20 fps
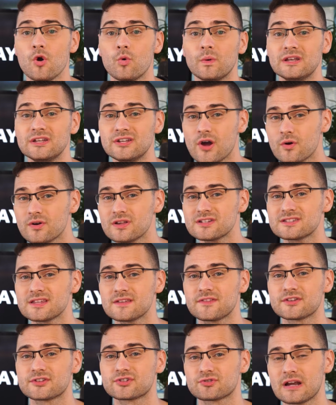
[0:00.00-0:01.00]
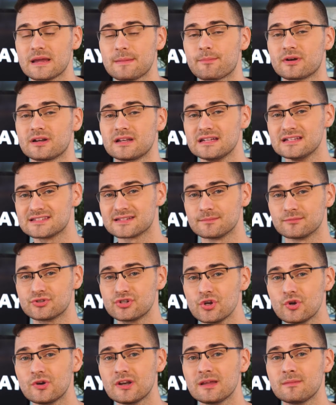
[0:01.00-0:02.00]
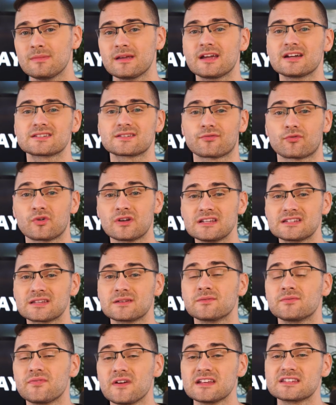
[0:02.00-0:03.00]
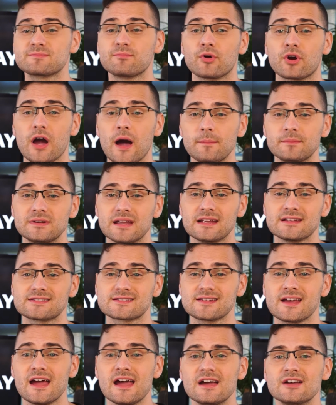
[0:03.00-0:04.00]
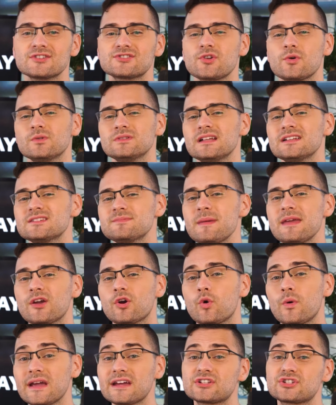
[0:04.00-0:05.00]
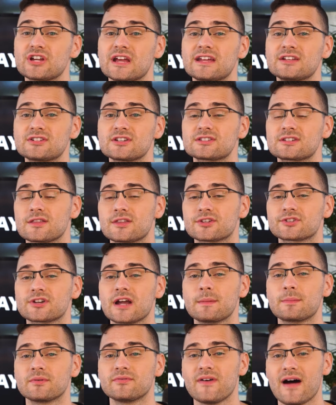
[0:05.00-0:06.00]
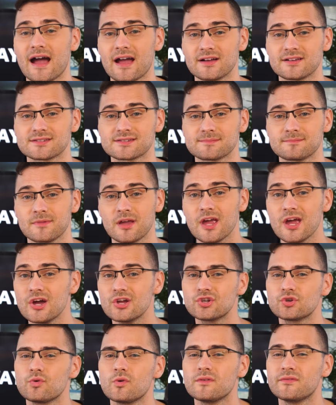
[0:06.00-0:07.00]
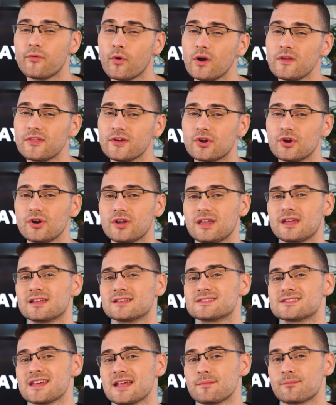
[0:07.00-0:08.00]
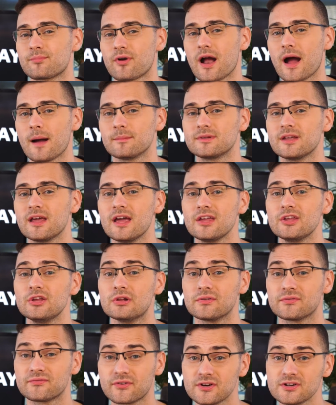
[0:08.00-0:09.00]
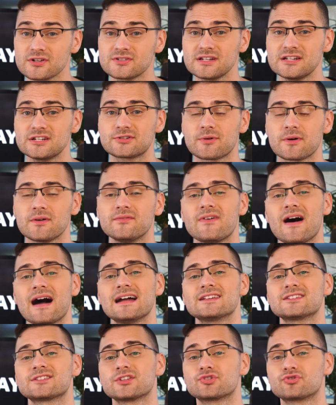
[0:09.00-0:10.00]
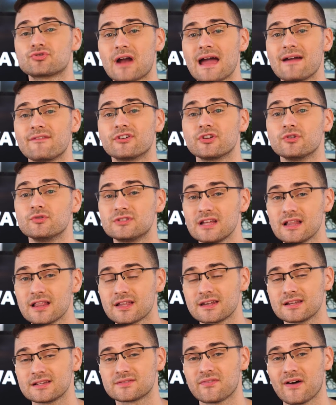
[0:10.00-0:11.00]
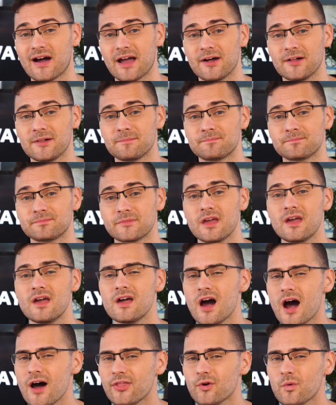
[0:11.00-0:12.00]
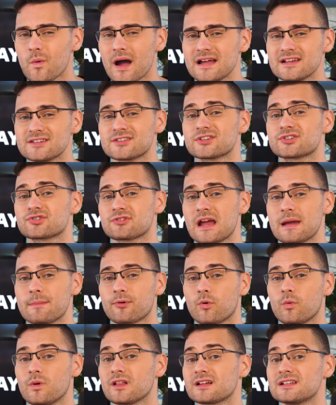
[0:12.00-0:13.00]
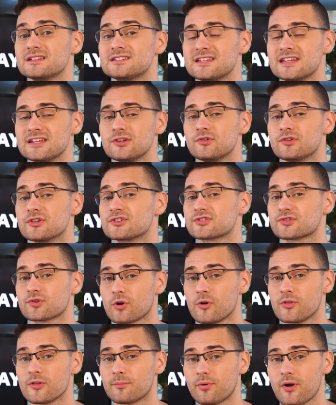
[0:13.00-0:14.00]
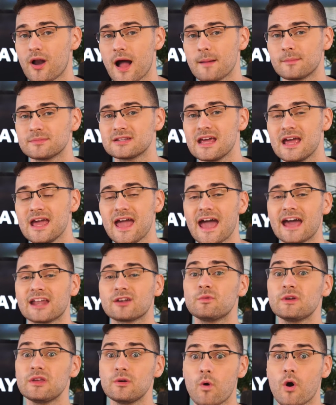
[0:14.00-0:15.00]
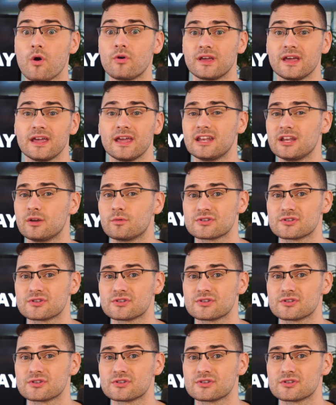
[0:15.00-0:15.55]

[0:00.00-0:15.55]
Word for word: We noticed that the scraper needs some tuning because of recent Facebook updates, so let's make quick changes to the scraper files. To avoid the cookie consent prompt, you'll first need to revise the driver utilities file. Otherwise, the scraper will continue to scroll the prompt and we won't get any